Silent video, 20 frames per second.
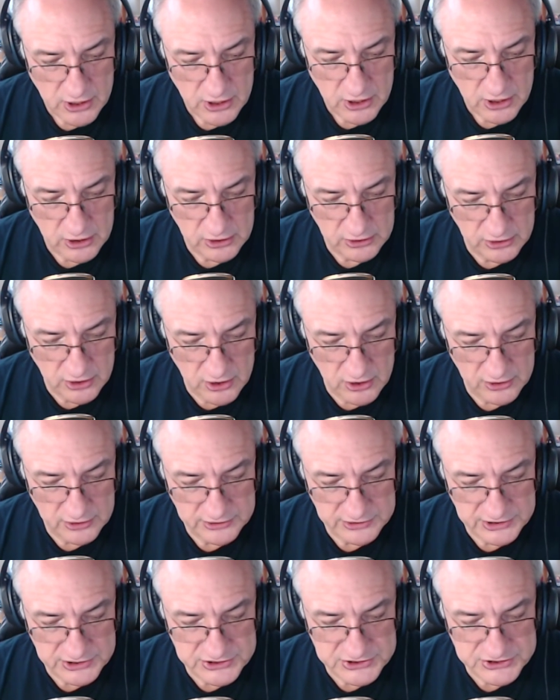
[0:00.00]
Along
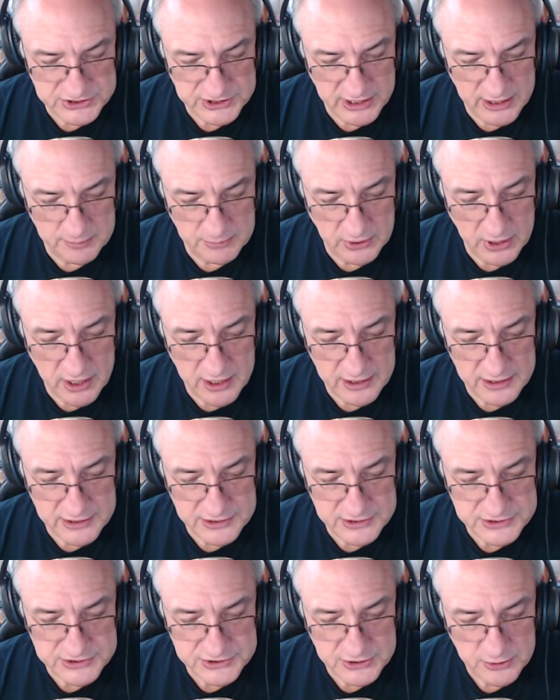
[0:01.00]
these same
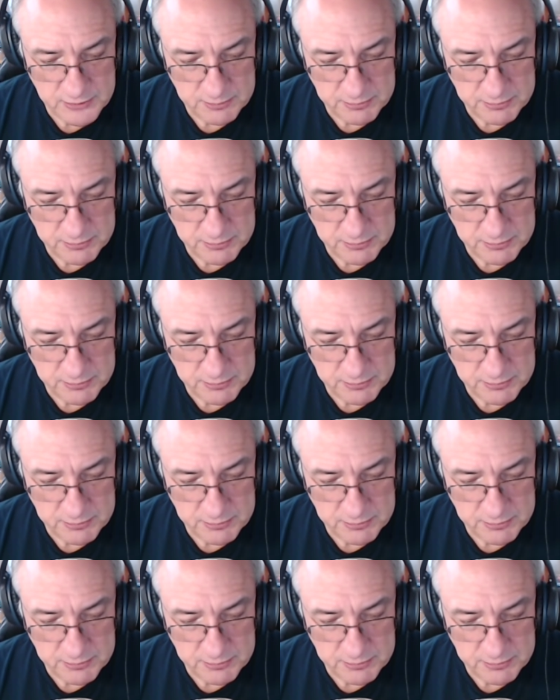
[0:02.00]
lines,